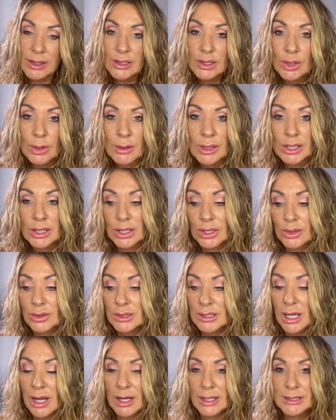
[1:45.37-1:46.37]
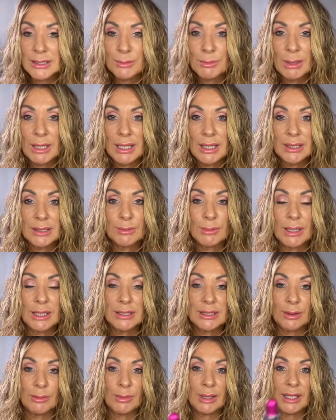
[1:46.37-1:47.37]
So I'm going to use high speed,
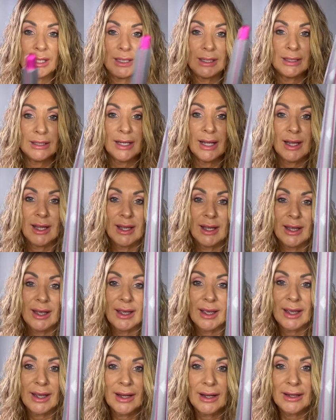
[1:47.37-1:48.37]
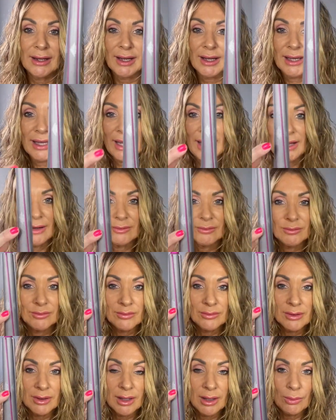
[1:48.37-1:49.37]
medium heat, and again
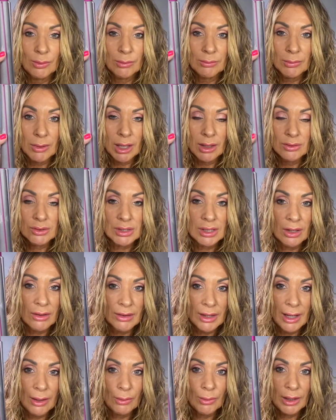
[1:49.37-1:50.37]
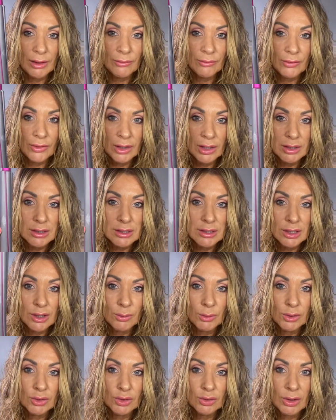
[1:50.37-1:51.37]
I'm going to go that way first. So you
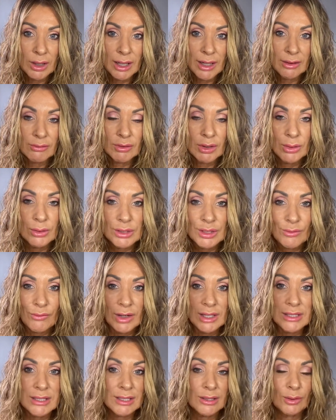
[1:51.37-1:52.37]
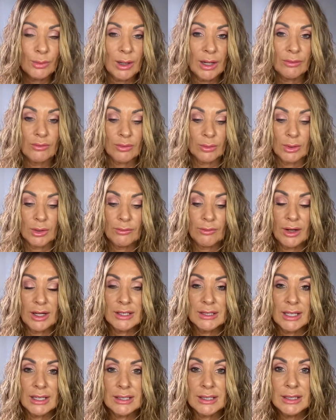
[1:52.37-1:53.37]
want your arrows facing away from your face.
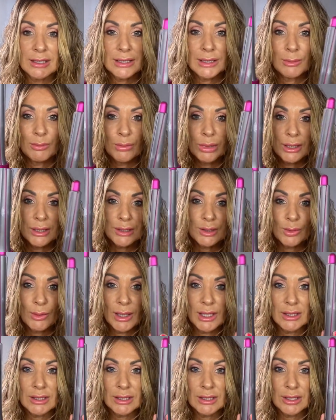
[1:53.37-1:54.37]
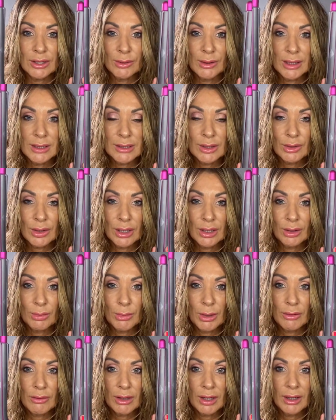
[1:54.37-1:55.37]
That's the simplest way to do it, is look in the
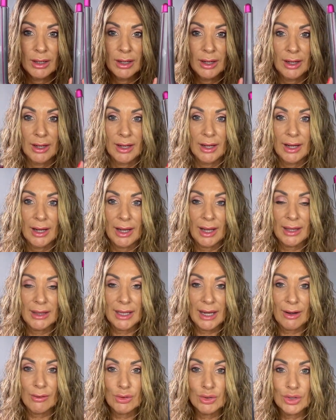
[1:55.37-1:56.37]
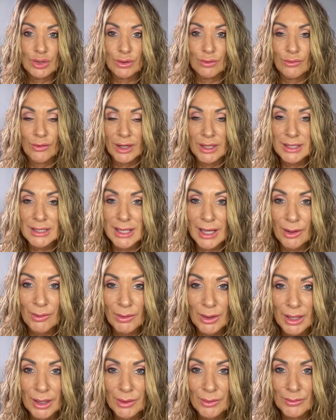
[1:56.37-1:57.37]
mirror and the arrows should face that
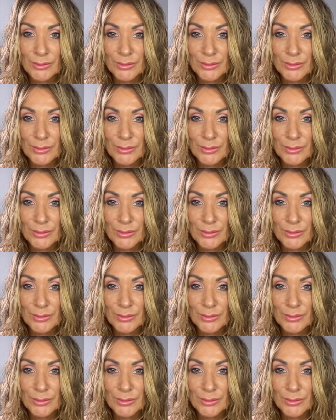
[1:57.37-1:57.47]
way.